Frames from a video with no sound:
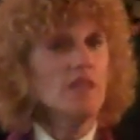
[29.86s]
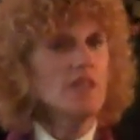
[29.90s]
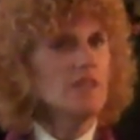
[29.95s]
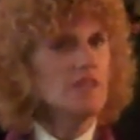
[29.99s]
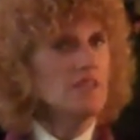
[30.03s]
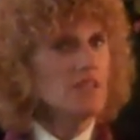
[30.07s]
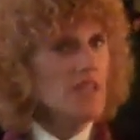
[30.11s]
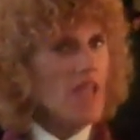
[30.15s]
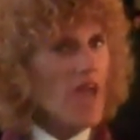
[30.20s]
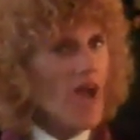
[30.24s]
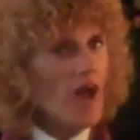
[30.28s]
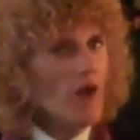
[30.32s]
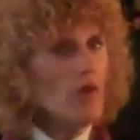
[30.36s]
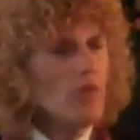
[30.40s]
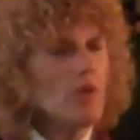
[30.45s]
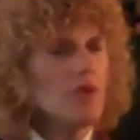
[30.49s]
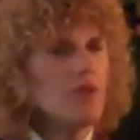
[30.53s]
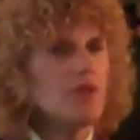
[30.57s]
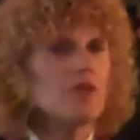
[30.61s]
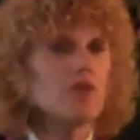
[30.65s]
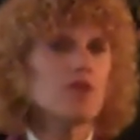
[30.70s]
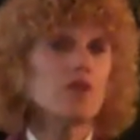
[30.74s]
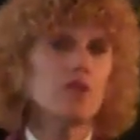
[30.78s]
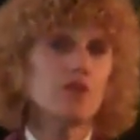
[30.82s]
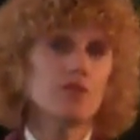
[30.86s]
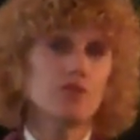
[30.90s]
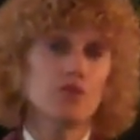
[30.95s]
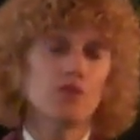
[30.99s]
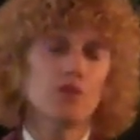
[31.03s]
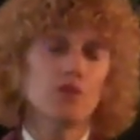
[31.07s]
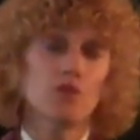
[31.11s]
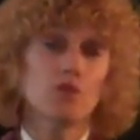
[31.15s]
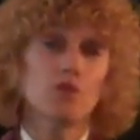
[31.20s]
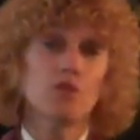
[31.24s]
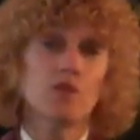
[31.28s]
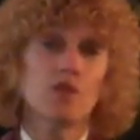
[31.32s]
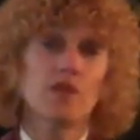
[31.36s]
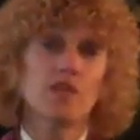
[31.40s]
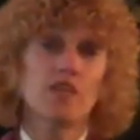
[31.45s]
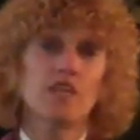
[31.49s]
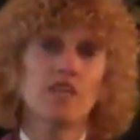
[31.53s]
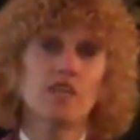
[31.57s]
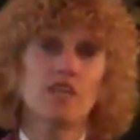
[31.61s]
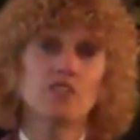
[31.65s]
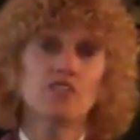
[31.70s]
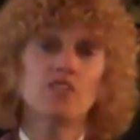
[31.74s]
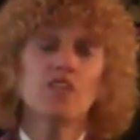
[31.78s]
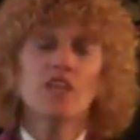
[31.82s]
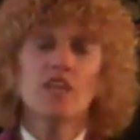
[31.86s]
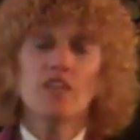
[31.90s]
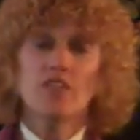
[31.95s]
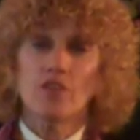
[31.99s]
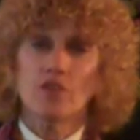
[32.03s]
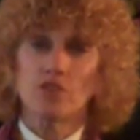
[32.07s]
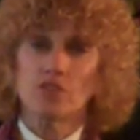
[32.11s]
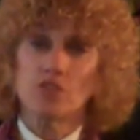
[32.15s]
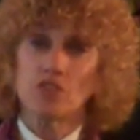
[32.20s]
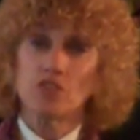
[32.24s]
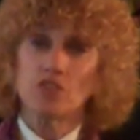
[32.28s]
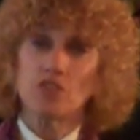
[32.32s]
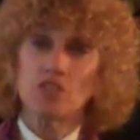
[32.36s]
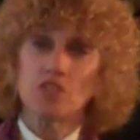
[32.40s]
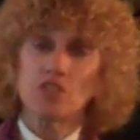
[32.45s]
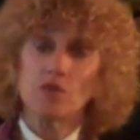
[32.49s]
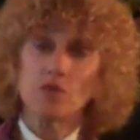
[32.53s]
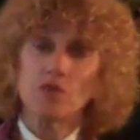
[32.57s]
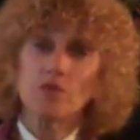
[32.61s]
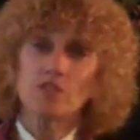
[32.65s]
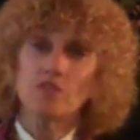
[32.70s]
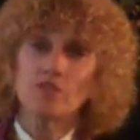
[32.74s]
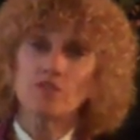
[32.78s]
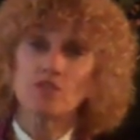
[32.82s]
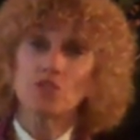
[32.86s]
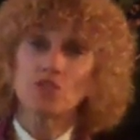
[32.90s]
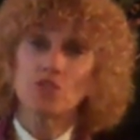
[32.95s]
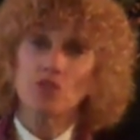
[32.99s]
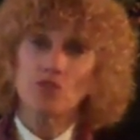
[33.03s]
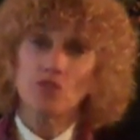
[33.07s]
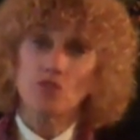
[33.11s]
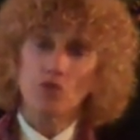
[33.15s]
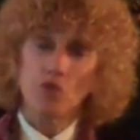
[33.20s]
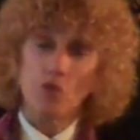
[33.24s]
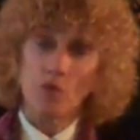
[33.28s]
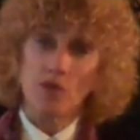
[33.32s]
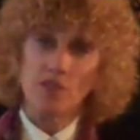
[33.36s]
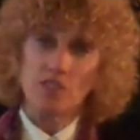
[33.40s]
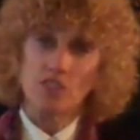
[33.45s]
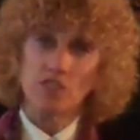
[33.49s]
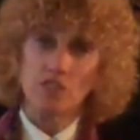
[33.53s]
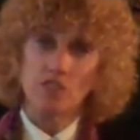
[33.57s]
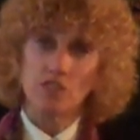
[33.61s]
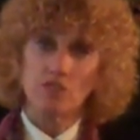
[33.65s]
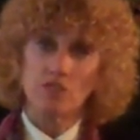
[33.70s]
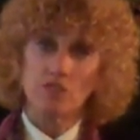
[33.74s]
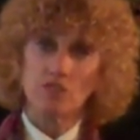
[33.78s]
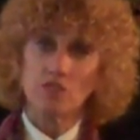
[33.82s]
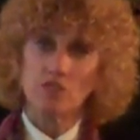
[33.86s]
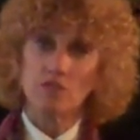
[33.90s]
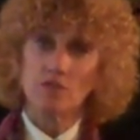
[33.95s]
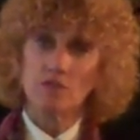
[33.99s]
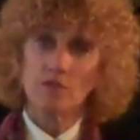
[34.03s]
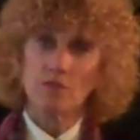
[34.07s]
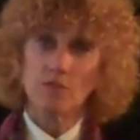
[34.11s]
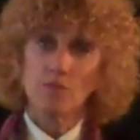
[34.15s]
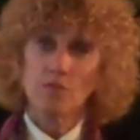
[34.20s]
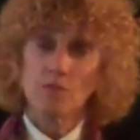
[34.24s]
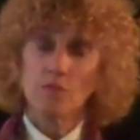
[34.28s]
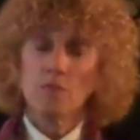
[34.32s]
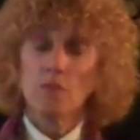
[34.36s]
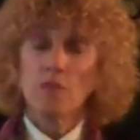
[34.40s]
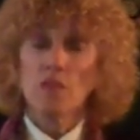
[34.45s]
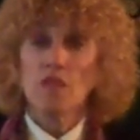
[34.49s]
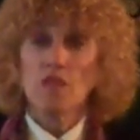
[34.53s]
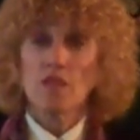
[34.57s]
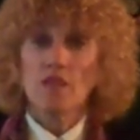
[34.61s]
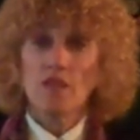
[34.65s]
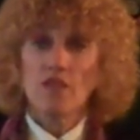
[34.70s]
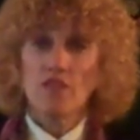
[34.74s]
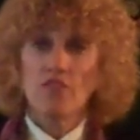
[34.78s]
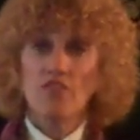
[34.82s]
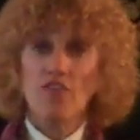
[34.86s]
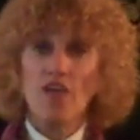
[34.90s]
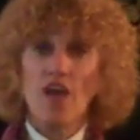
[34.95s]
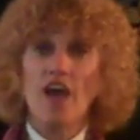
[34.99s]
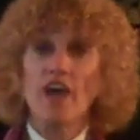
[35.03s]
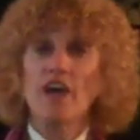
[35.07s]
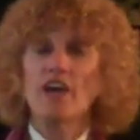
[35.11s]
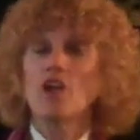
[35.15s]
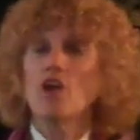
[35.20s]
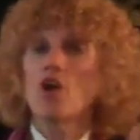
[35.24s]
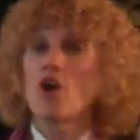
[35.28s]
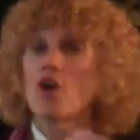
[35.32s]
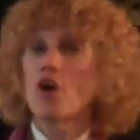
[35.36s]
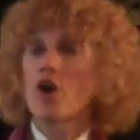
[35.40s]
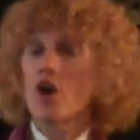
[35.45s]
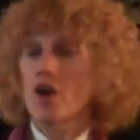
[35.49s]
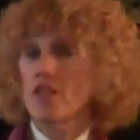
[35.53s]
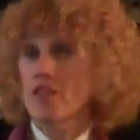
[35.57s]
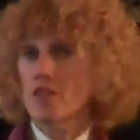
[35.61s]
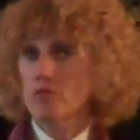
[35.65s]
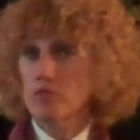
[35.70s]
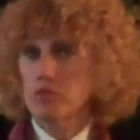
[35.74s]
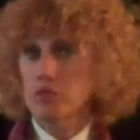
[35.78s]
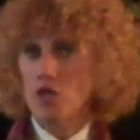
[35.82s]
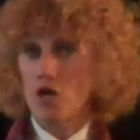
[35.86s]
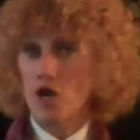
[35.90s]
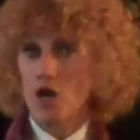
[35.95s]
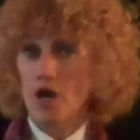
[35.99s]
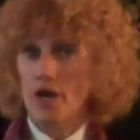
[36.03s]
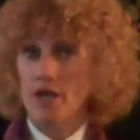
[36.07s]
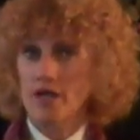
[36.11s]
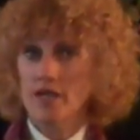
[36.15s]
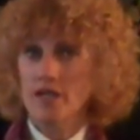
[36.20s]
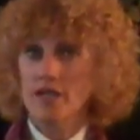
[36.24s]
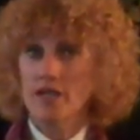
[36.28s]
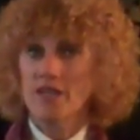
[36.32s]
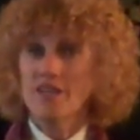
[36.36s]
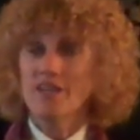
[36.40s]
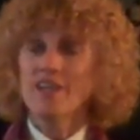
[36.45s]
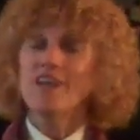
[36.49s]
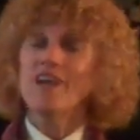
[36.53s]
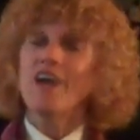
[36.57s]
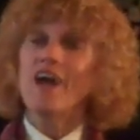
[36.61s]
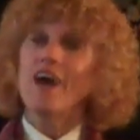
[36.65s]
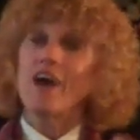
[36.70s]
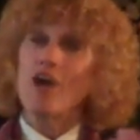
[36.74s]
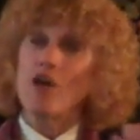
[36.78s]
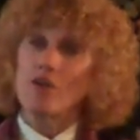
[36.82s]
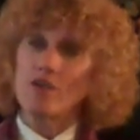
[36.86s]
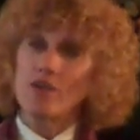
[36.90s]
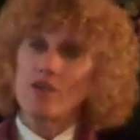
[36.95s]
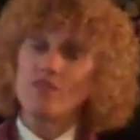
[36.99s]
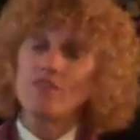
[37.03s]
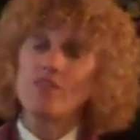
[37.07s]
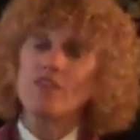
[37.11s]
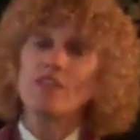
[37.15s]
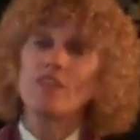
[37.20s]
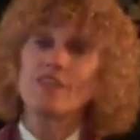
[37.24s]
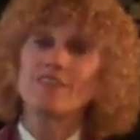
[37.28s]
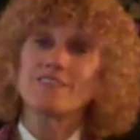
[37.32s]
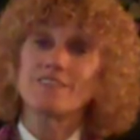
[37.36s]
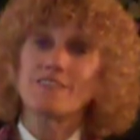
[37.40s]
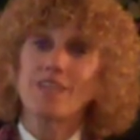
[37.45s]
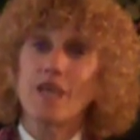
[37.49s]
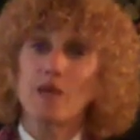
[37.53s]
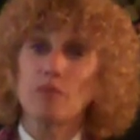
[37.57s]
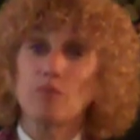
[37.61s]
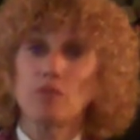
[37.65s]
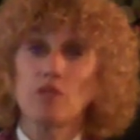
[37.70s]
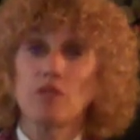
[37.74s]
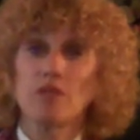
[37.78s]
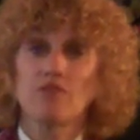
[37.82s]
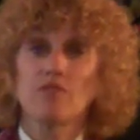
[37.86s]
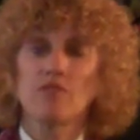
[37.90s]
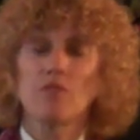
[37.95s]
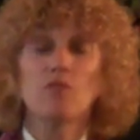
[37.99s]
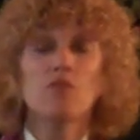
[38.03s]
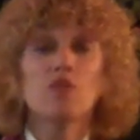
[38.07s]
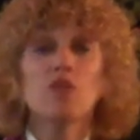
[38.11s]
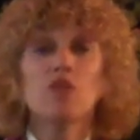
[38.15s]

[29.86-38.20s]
Now what you're going to do is there's a series of journal questions that are on the blog. I'll give you an example of them.